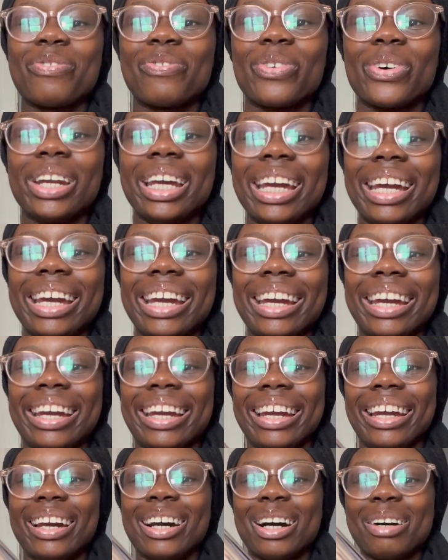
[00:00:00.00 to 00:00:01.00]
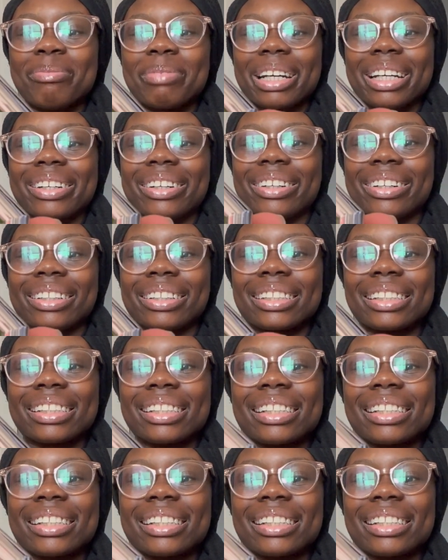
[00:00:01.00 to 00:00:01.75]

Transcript: funny. Oh my gosh.